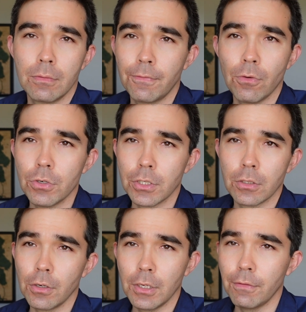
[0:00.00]
fortune
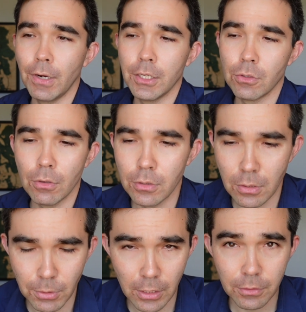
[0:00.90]
cookie advice you heard
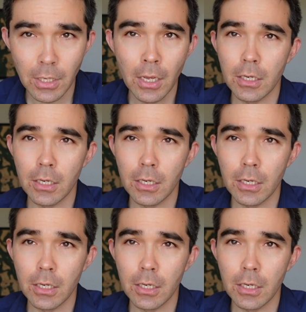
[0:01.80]
somewhere else.